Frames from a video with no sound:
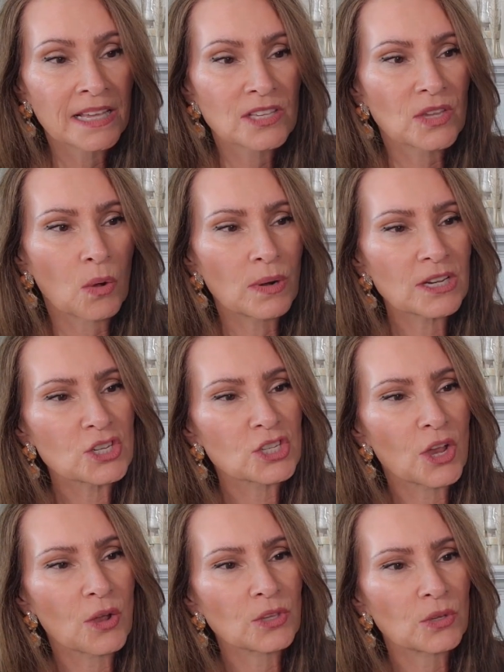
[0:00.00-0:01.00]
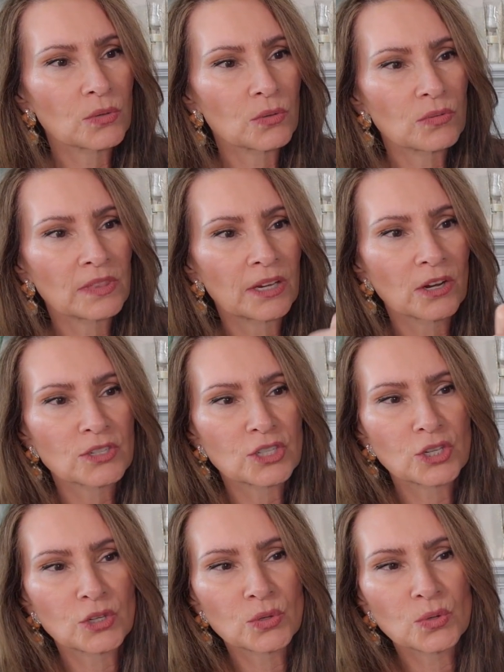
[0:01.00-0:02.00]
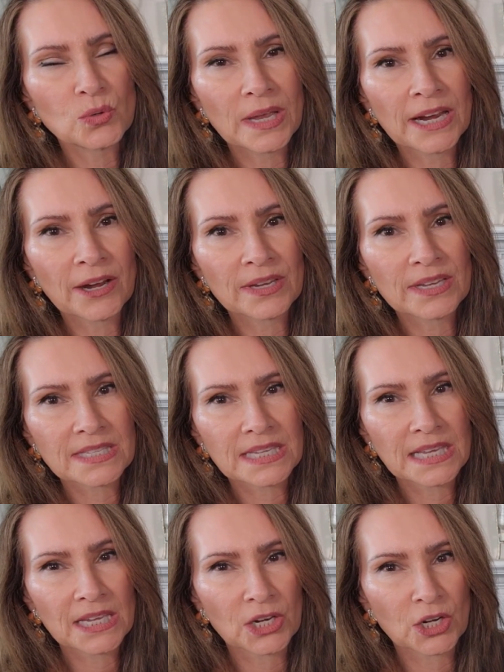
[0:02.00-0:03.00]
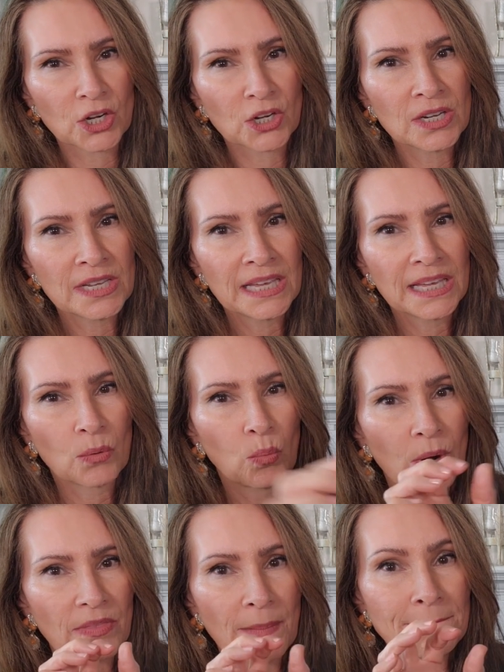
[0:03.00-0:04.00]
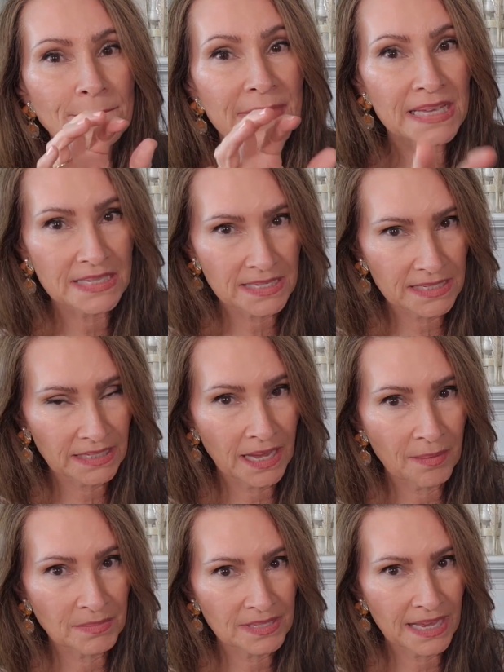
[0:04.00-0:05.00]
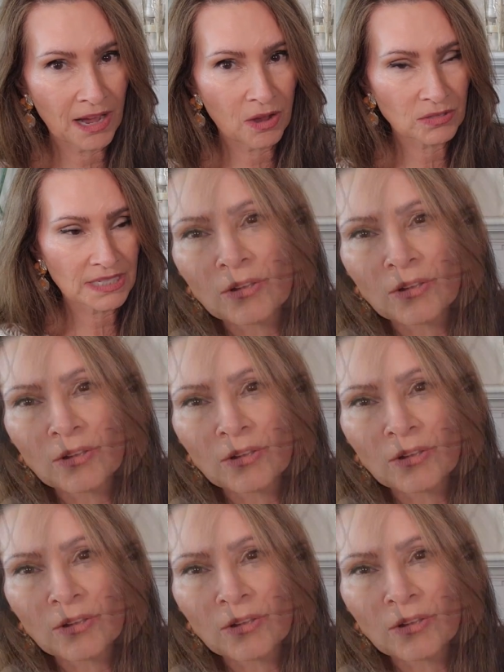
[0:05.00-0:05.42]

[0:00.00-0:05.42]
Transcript: So I want to show you, there are 2 areas here where the mist comes out.